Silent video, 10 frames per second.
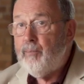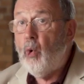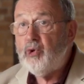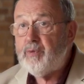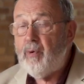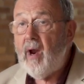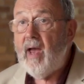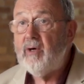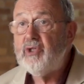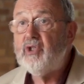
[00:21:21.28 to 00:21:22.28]
Paul's
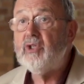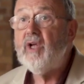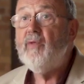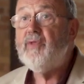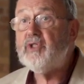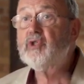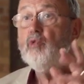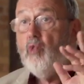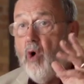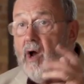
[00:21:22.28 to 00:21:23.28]
prayer is that this
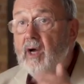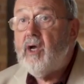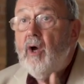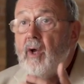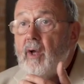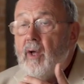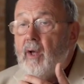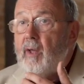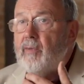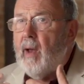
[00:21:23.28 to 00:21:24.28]
work,
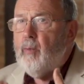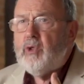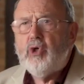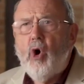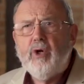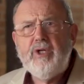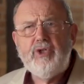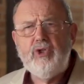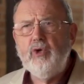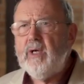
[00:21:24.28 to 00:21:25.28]
that which God
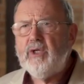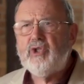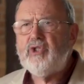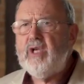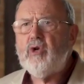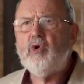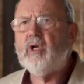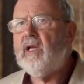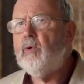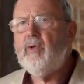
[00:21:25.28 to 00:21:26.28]
is doing
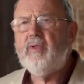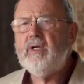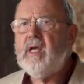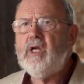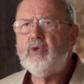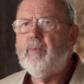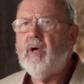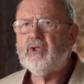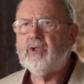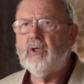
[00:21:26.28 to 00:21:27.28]
secretly within each
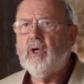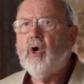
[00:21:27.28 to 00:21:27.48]
person,